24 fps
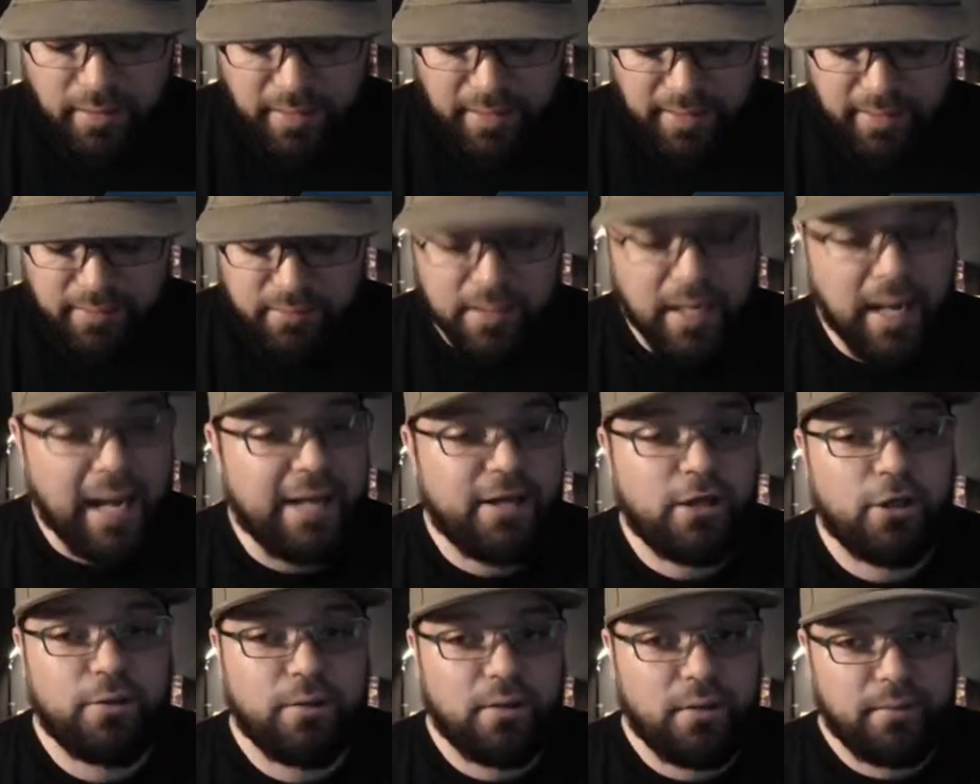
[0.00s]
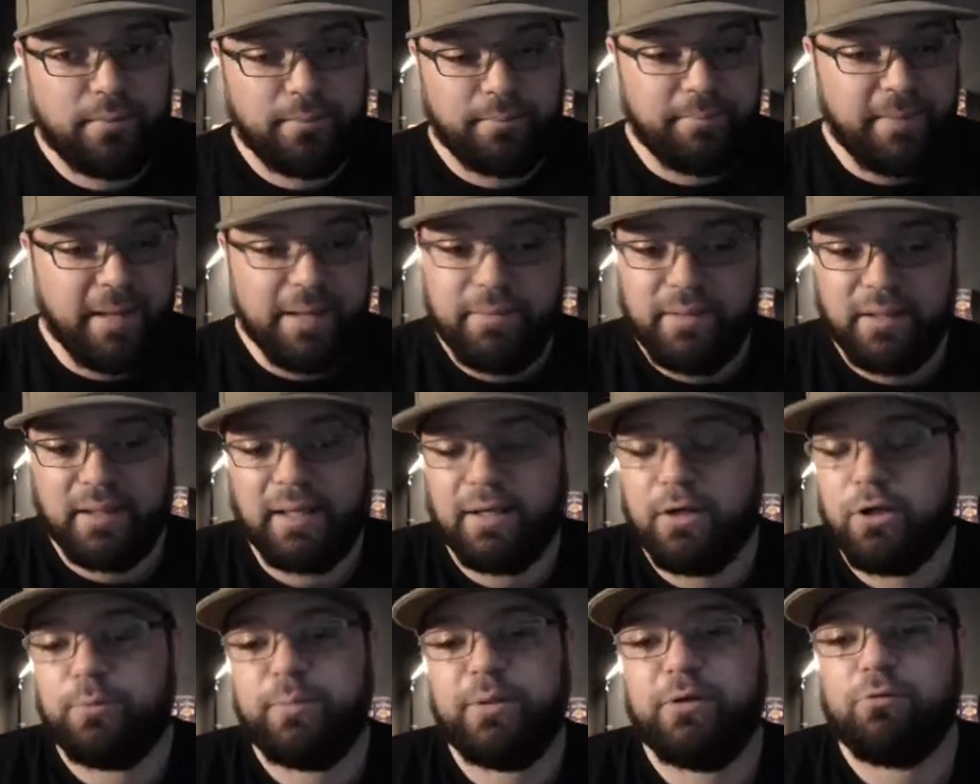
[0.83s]
And I could
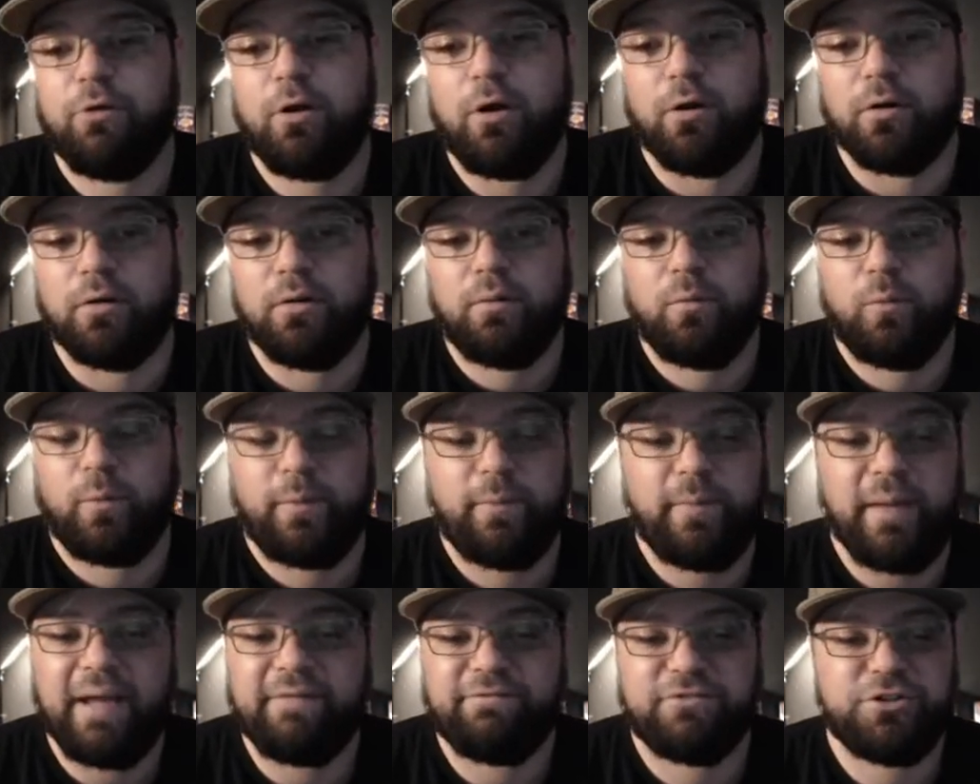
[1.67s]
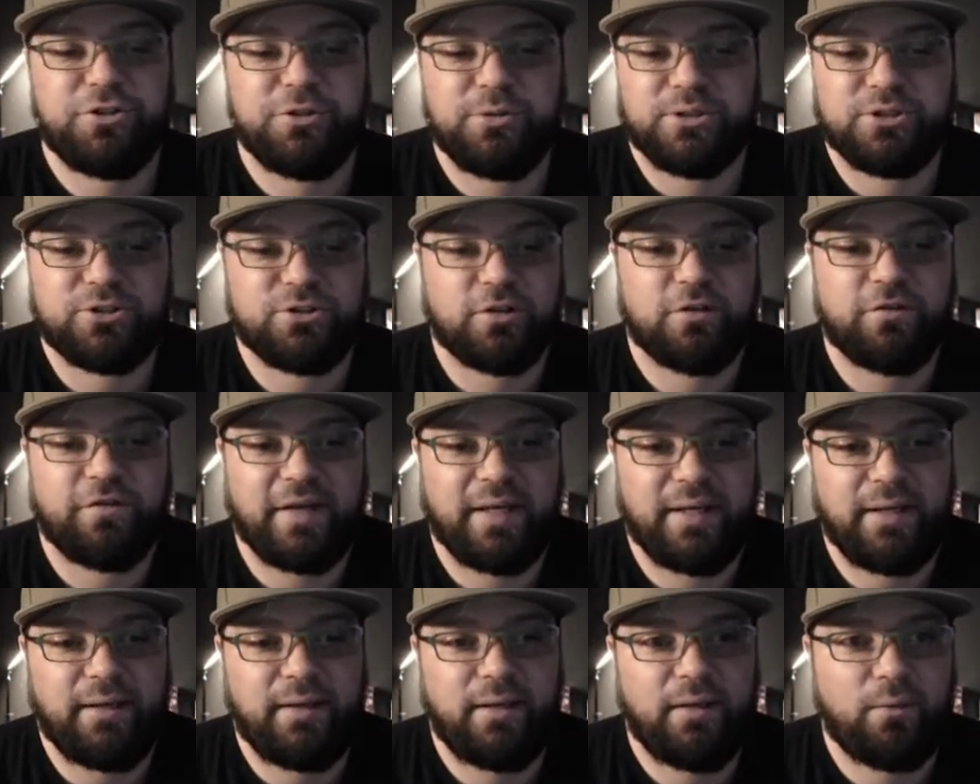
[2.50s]
be wrong. We may have to do a
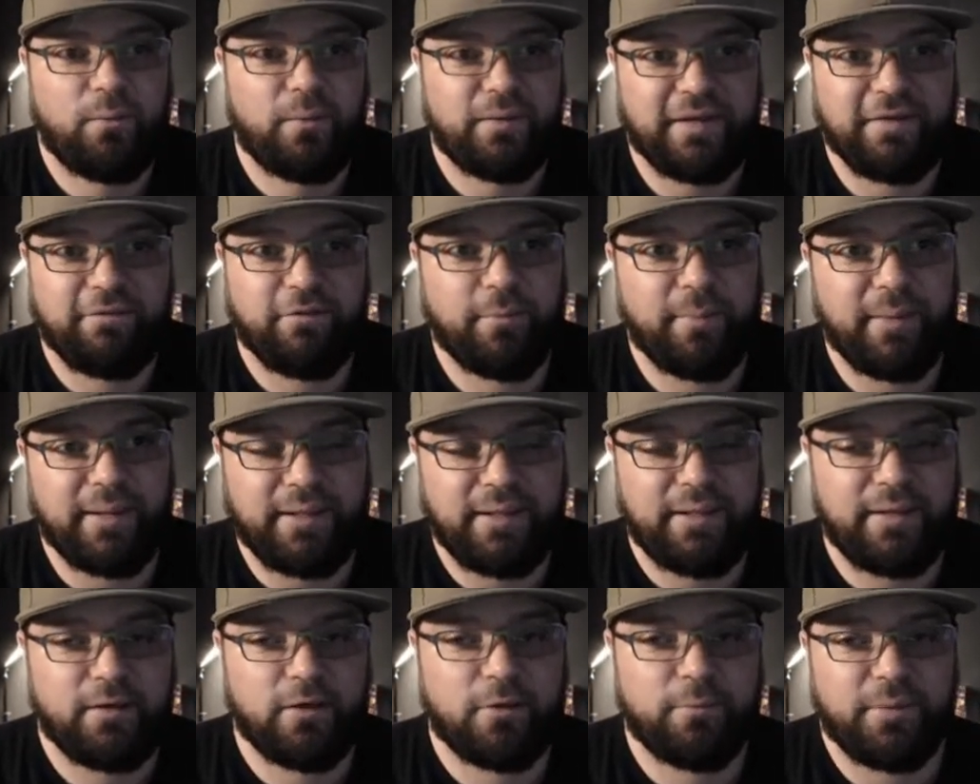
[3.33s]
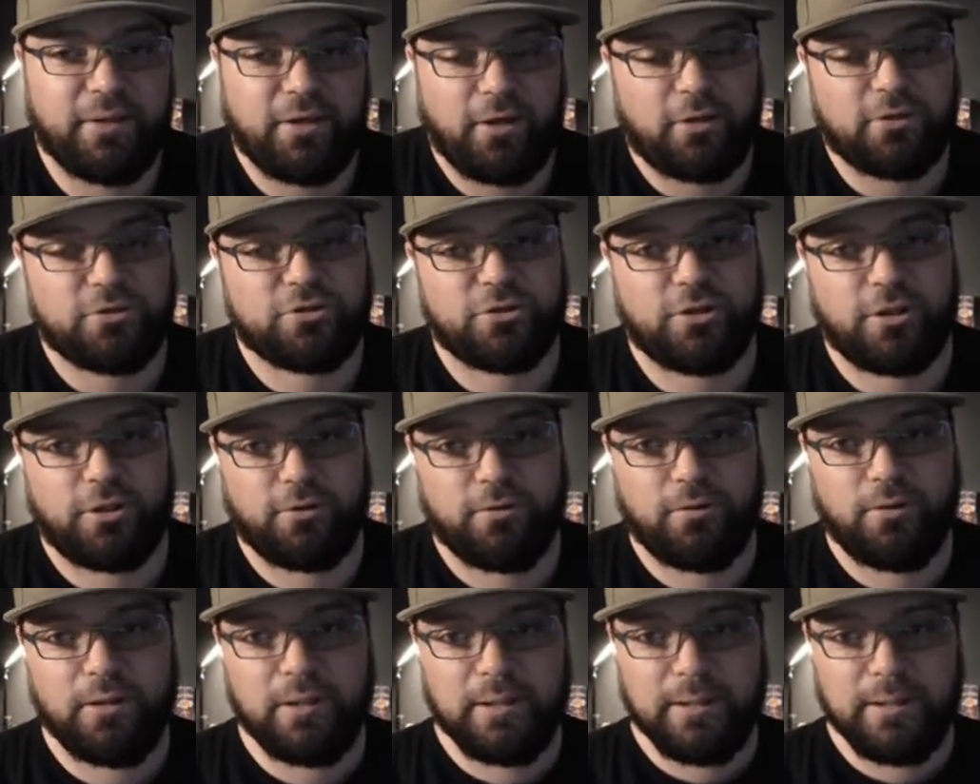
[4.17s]
survey with everybody here, but also,